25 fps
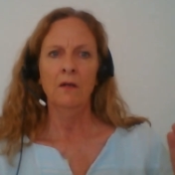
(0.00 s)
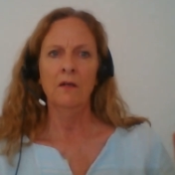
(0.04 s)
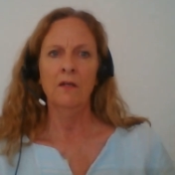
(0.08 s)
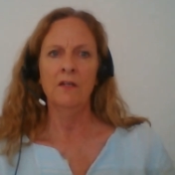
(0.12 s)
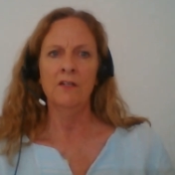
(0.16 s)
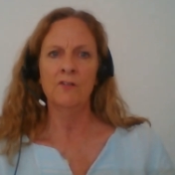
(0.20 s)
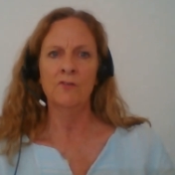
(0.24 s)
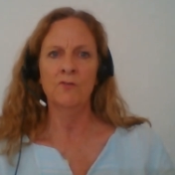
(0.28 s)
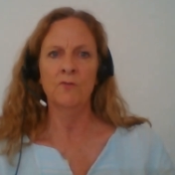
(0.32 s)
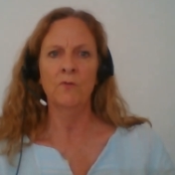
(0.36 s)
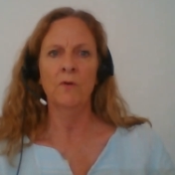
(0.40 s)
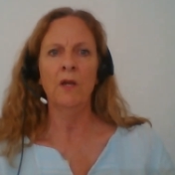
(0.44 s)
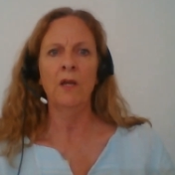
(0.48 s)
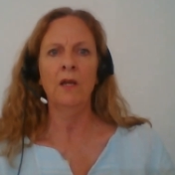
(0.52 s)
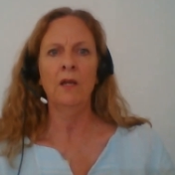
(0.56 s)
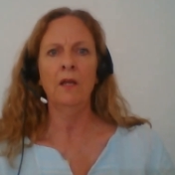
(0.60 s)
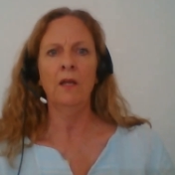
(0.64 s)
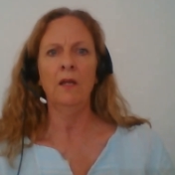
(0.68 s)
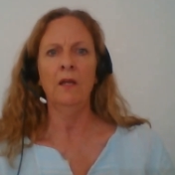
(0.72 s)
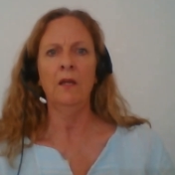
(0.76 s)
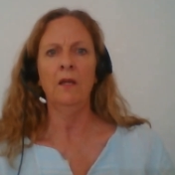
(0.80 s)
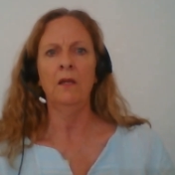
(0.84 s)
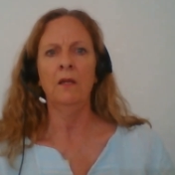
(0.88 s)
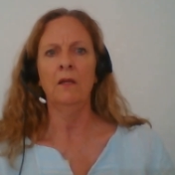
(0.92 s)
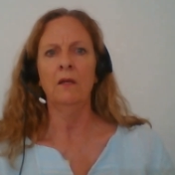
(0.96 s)

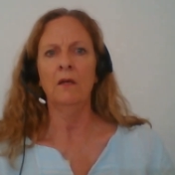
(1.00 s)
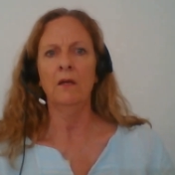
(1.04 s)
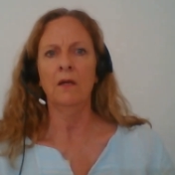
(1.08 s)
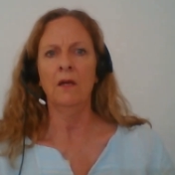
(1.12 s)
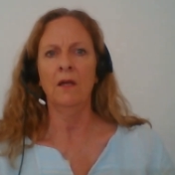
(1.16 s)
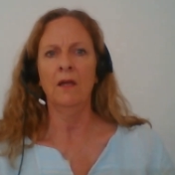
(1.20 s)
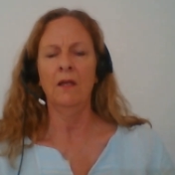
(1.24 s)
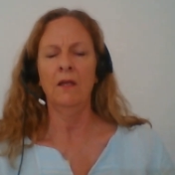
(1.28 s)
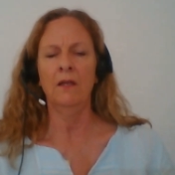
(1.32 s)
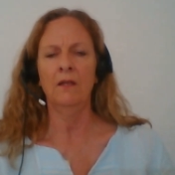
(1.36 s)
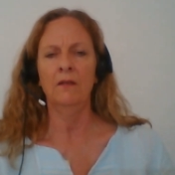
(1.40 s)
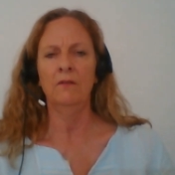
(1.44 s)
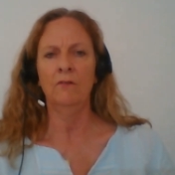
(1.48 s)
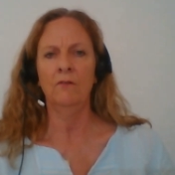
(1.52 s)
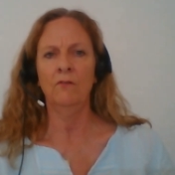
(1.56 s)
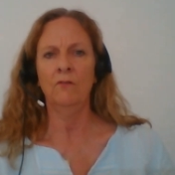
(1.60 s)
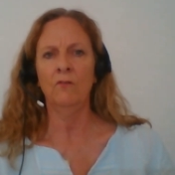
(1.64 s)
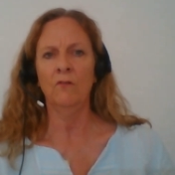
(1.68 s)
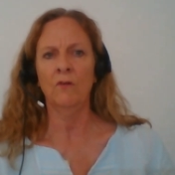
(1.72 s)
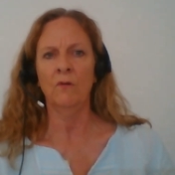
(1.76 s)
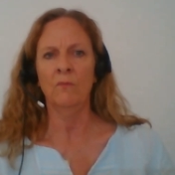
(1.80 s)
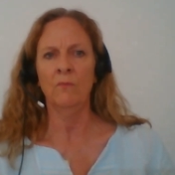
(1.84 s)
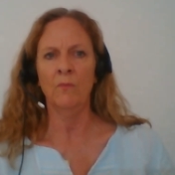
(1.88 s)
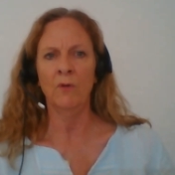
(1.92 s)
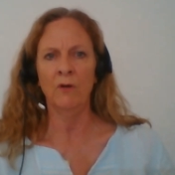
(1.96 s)
Israeli
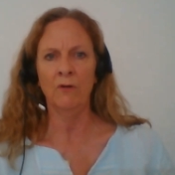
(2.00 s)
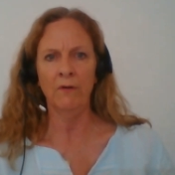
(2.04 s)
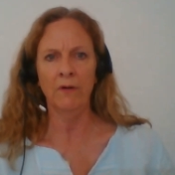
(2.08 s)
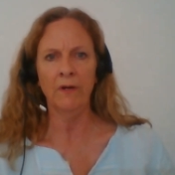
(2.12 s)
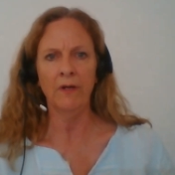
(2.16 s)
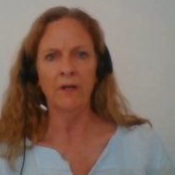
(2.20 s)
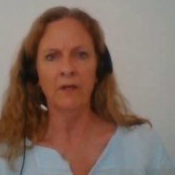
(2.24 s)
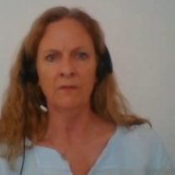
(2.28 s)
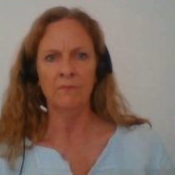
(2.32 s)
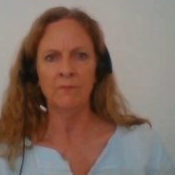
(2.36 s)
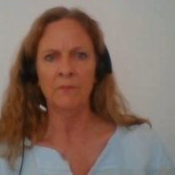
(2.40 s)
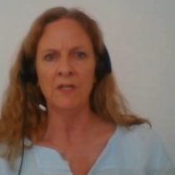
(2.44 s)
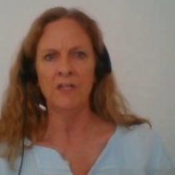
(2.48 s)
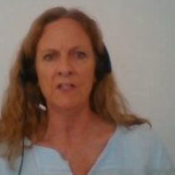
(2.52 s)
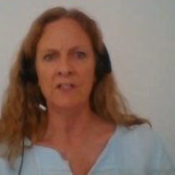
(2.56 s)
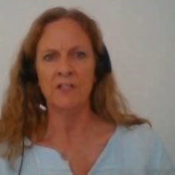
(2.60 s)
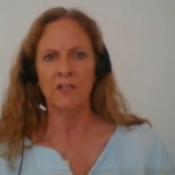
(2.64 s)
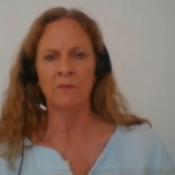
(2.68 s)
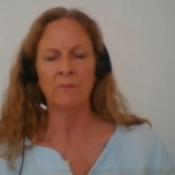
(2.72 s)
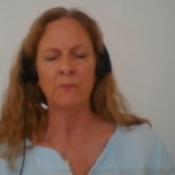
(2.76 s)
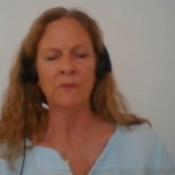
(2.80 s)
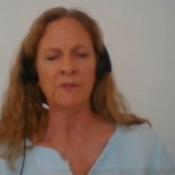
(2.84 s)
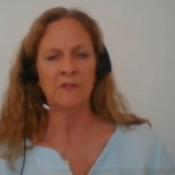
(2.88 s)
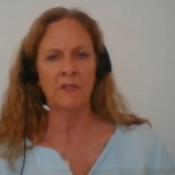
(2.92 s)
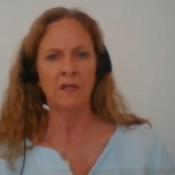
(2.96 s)
and American
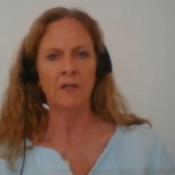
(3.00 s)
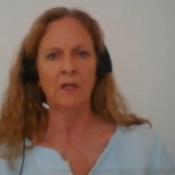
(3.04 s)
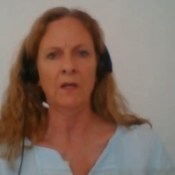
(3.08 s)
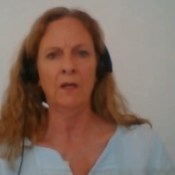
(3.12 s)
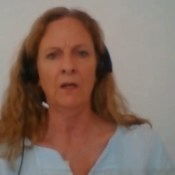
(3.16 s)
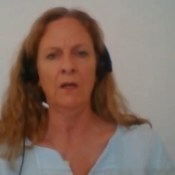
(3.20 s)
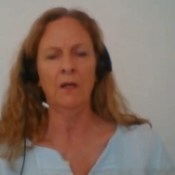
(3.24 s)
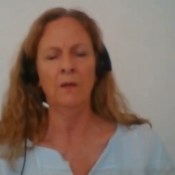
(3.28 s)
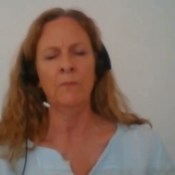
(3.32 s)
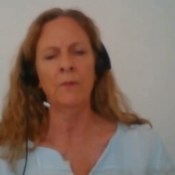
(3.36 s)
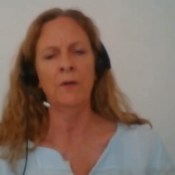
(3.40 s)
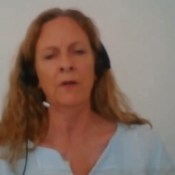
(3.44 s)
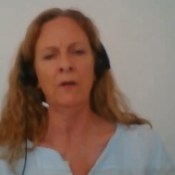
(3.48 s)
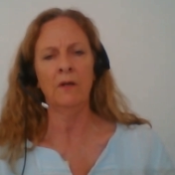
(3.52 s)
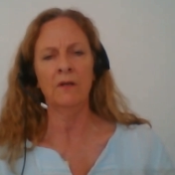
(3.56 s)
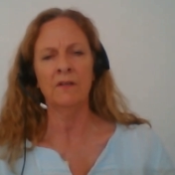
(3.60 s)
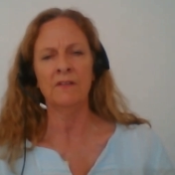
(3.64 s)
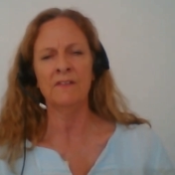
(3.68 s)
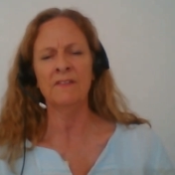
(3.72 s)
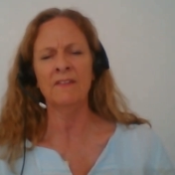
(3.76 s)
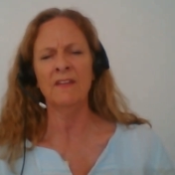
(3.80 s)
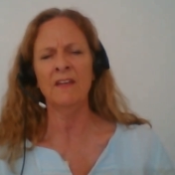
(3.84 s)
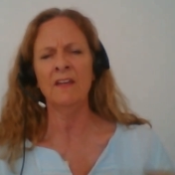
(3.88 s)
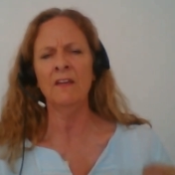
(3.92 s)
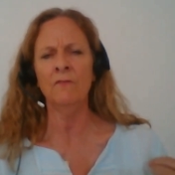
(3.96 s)
media, particularly, but
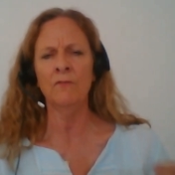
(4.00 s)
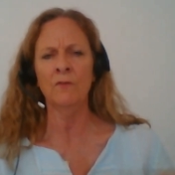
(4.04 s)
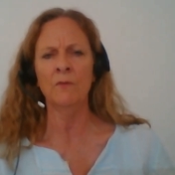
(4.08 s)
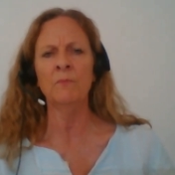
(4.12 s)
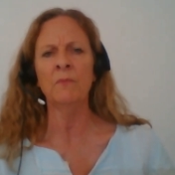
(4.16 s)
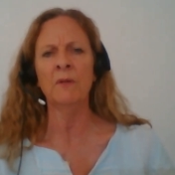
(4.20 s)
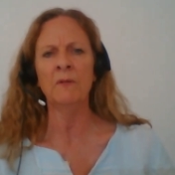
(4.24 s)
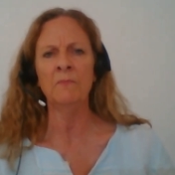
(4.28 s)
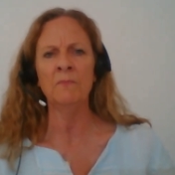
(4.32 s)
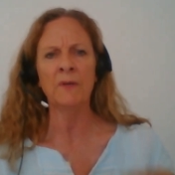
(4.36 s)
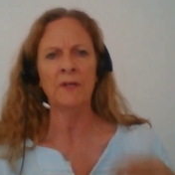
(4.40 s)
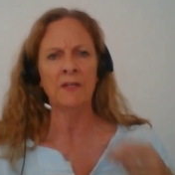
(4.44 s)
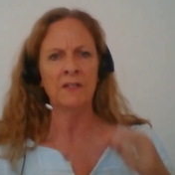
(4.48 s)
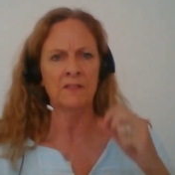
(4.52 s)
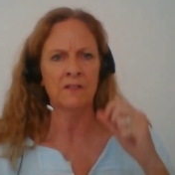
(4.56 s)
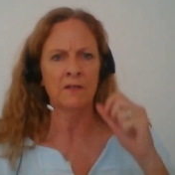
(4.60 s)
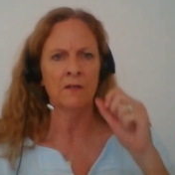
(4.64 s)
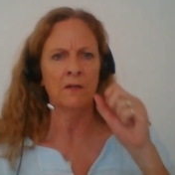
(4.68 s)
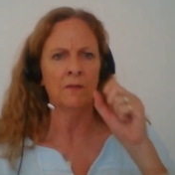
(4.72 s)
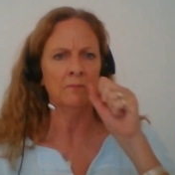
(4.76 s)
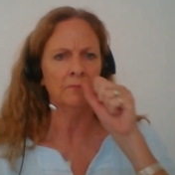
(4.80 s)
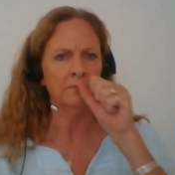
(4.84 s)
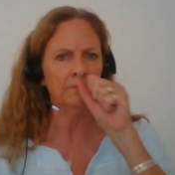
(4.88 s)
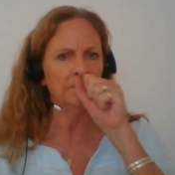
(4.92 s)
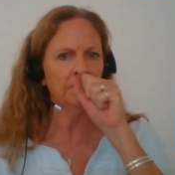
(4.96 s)
has even been picked
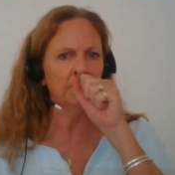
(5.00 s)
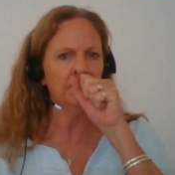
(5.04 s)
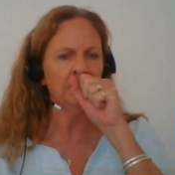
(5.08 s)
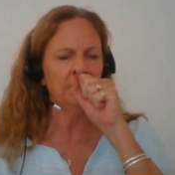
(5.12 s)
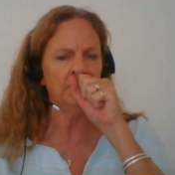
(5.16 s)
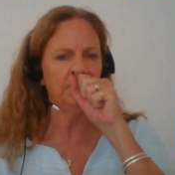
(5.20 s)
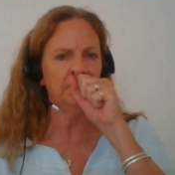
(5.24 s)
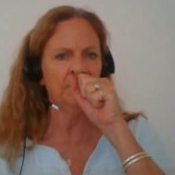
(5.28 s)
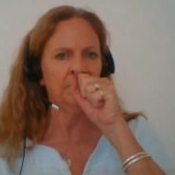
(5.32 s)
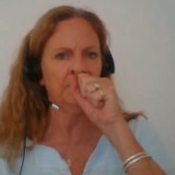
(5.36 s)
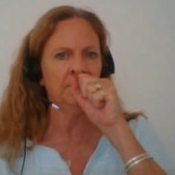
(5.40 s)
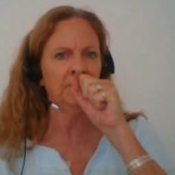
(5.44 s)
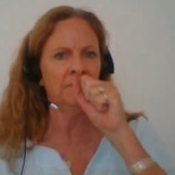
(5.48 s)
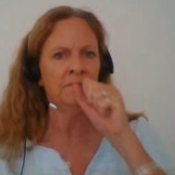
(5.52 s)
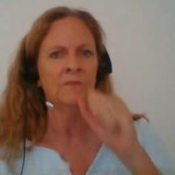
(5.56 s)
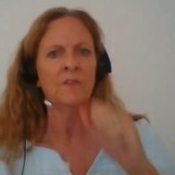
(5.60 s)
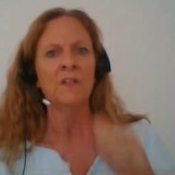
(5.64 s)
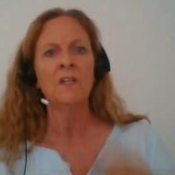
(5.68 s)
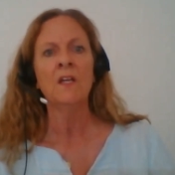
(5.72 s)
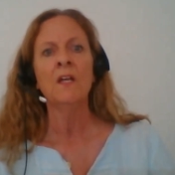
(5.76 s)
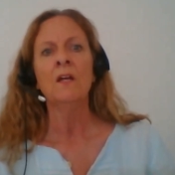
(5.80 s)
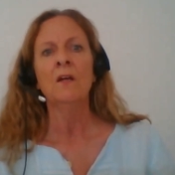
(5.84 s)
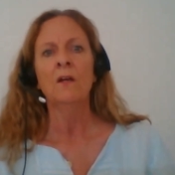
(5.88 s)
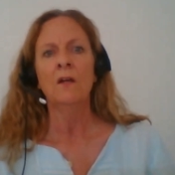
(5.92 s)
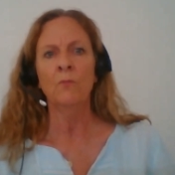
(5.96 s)
up
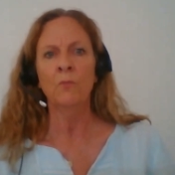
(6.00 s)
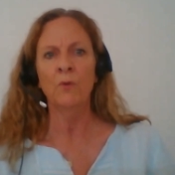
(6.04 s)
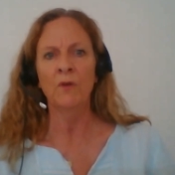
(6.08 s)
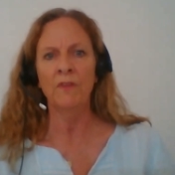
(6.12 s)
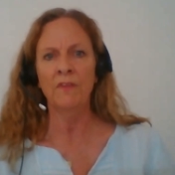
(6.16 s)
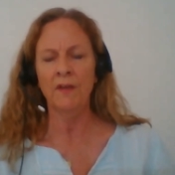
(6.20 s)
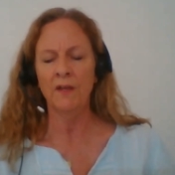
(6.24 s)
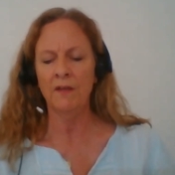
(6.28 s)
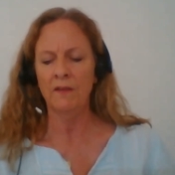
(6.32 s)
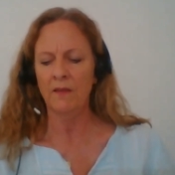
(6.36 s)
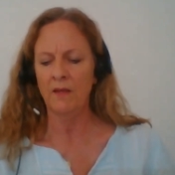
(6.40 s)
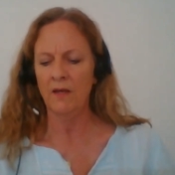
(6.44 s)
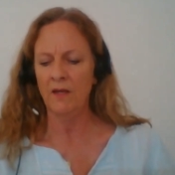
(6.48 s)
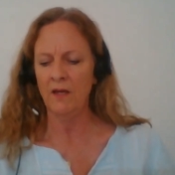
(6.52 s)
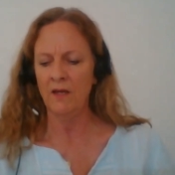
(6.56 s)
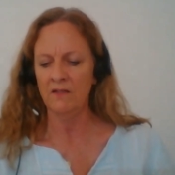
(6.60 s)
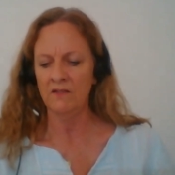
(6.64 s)
within the